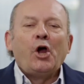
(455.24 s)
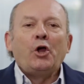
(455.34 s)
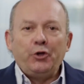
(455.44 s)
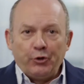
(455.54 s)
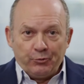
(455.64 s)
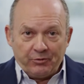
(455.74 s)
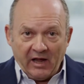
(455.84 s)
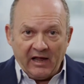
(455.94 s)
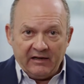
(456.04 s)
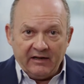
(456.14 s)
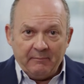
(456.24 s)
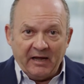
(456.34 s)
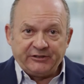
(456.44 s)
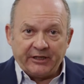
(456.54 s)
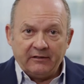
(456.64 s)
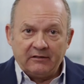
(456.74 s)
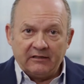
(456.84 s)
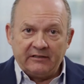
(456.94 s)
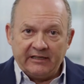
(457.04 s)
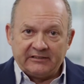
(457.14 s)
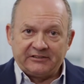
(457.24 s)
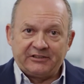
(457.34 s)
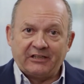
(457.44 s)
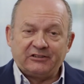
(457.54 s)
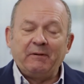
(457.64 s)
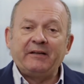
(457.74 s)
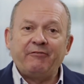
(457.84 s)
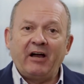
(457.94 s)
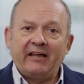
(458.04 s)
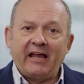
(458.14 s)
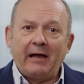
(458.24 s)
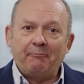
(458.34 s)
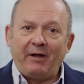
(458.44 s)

You can imagine that this split of ICAP